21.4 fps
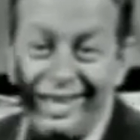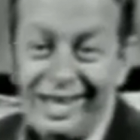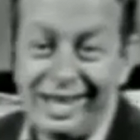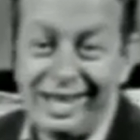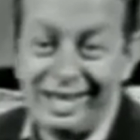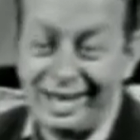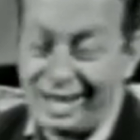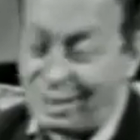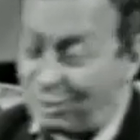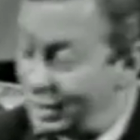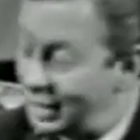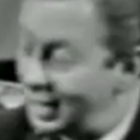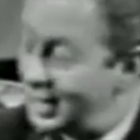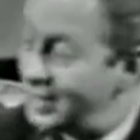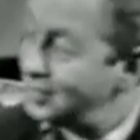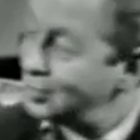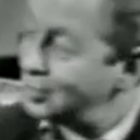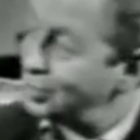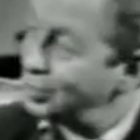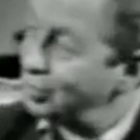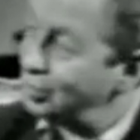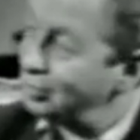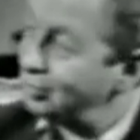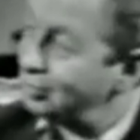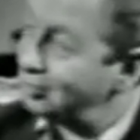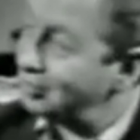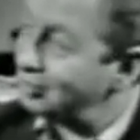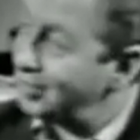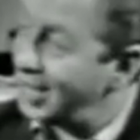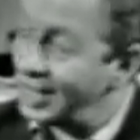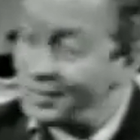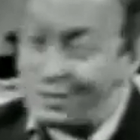And I would like to
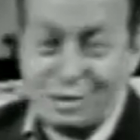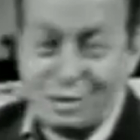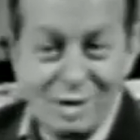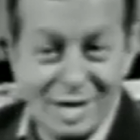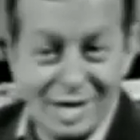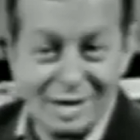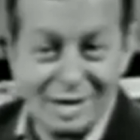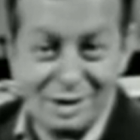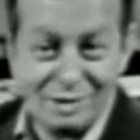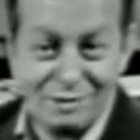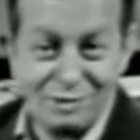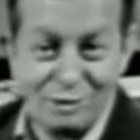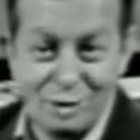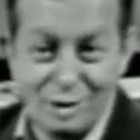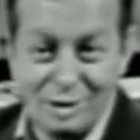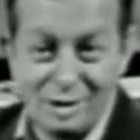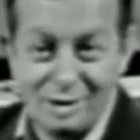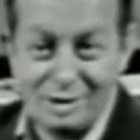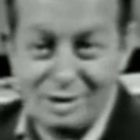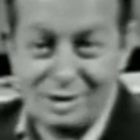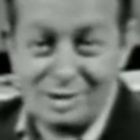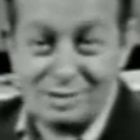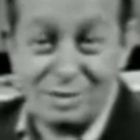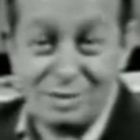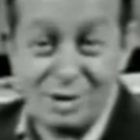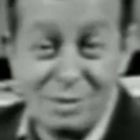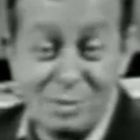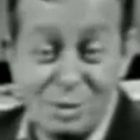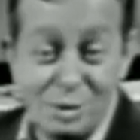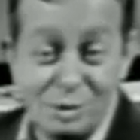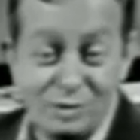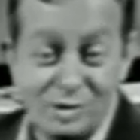have a crack at it for you. It's a
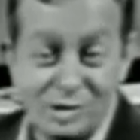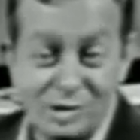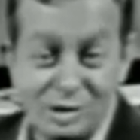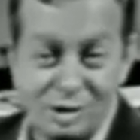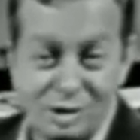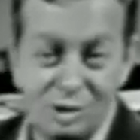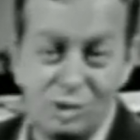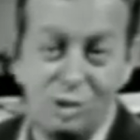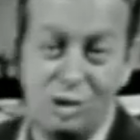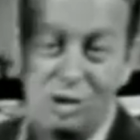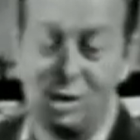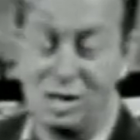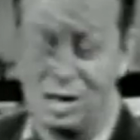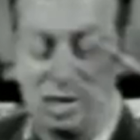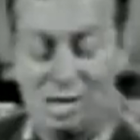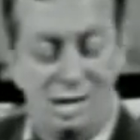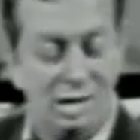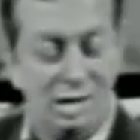very beautiful song called